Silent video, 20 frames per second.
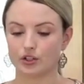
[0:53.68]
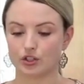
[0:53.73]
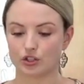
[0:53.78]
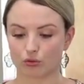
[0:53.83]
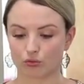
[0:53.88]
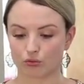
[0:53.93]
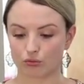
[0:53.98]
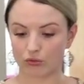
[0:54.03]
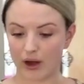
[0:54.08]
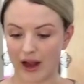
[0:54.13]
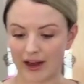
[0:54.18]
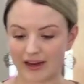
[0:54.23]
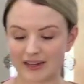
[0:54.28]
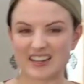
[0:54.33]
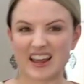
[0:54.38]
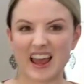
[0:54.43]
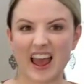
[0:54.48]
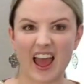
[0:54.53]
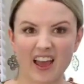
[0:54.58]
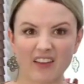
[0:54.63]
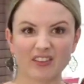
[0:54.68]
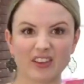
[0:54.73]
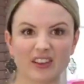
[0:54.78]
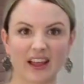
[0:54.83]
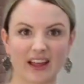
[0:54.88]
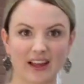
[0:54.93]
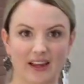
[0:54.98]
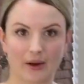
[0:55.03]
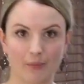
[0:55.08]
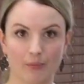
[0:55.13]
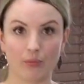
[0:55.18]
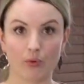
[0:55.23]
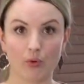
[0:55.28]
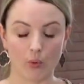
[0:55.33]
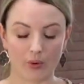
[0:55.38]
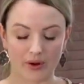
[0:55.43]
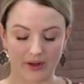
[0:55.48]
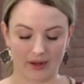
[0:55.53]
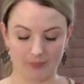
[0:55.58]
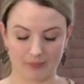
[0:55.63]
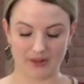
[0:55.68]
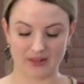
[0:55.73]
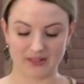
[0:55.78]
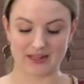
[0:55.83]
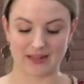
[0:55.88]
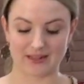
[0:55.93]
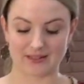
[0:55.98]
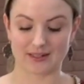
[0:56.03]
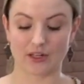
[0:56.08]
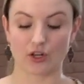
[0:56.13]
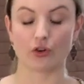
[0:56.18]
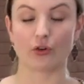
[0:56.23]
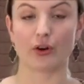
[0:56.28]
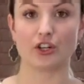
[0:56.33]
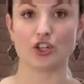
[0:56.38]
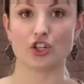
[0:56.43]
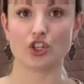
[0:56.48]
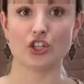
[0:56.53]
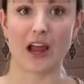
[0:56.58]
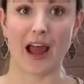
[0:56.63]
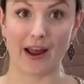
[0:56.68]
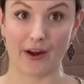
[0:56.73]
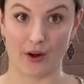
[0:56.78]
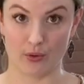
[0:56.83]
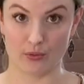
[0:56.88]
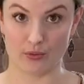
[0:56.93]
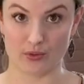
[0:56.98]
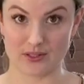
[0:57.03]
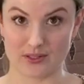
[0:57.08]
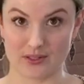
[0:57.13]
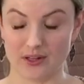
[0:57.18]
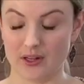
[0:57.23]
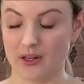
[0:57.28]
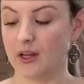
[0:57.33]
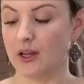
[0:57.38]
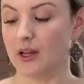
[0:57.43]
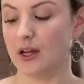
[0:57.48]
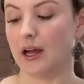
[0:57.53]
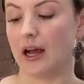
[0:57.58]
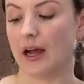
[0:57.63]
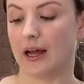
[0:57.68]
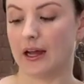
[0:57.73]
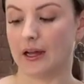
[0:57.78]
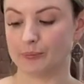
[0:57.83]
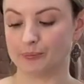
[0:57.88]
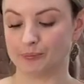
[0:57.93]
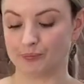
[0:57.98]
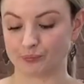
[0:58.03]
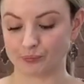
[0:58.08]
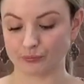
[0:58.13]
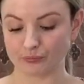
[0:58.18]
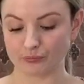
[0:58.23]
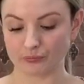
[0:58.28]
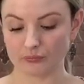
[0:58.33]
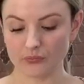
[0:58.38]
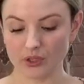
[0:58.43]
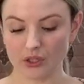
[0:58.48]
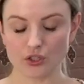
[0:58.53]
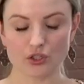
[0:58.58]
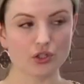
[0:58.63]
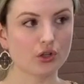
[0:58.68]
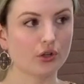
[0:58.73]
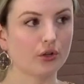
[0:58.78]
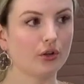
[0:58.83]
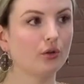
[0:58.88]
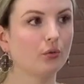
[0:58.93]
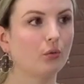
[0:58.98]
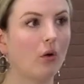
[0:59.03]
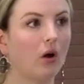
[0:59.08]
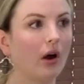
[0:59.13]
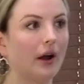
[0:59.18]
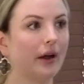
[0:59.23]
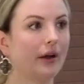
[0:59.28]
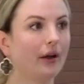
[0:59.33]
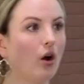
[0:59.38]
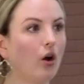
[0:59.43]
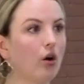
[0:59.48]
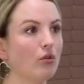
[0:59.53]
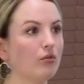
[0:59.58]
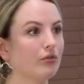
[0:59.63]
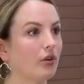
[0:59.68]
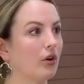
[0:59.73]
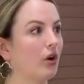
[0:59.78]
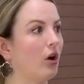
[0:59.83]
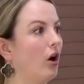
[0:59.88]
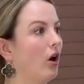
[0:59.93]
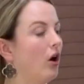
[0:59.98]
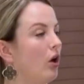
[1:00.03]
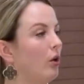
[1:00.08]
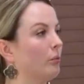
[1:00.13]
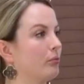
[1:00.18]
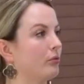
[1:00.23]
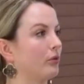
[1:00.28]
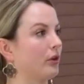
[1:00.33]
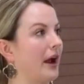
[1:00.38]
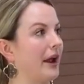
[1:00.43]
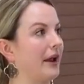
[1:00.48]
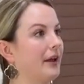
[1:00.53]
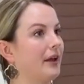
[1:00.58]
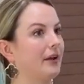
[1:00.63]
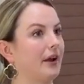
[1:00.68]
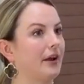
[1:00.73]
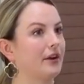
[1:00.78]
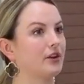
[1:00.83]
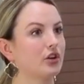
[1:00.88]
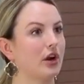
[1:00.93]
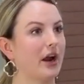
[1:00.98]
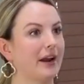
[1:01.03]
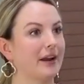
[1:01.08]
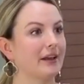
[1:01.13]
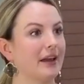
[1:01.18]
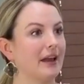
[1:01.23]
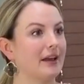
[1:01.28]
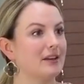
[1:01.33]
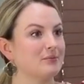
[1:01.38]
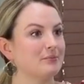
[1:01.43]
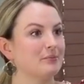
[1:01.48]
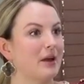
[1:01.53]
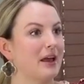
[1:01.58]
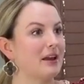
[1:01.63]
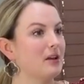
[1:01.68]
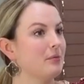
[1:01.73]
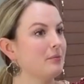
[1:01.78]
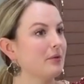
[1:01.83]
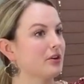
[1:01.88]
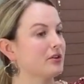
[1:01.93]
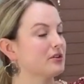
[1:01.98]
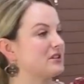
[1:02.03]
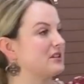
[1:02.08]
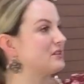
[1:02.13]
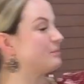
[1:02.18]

direct heavy lighting pointing, because that's going to create shadows. So you want overall bright, and I try to get as many mirrors